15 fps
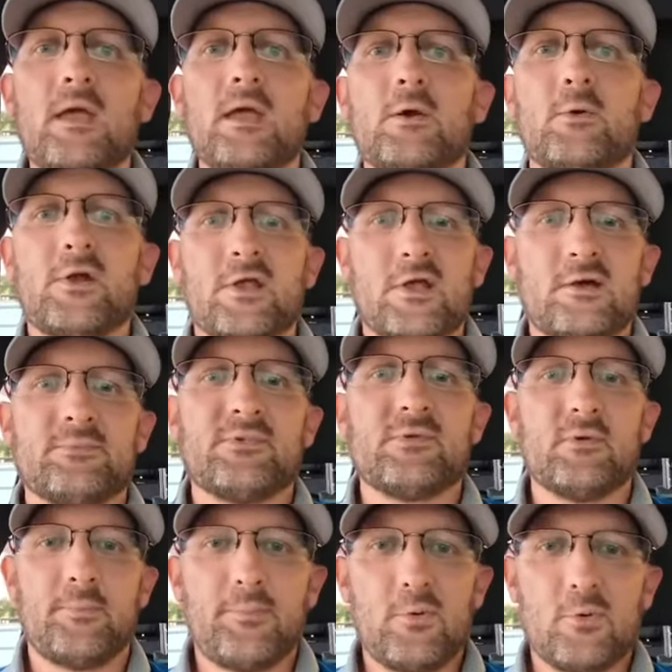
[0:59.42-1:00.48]
when it comes to
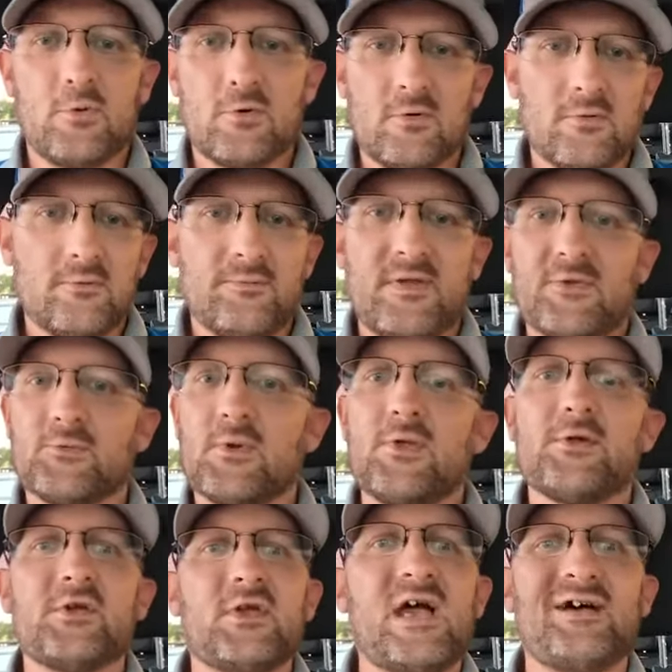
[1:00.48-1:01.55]
a pool. And that's whether
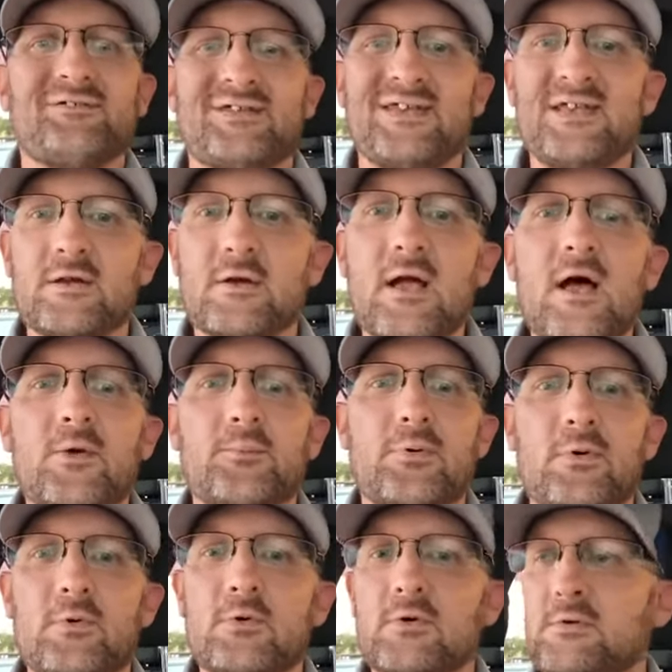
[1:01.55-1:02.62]
you have an in-ground
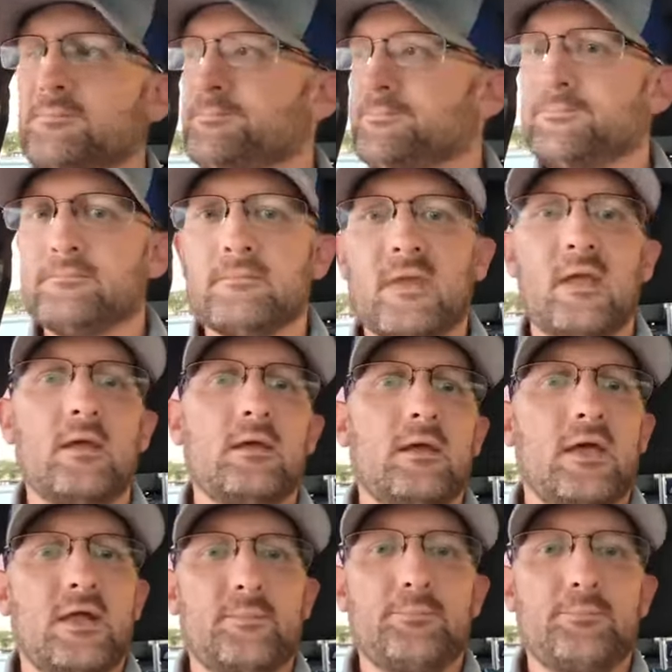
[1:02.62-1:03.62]
pool, an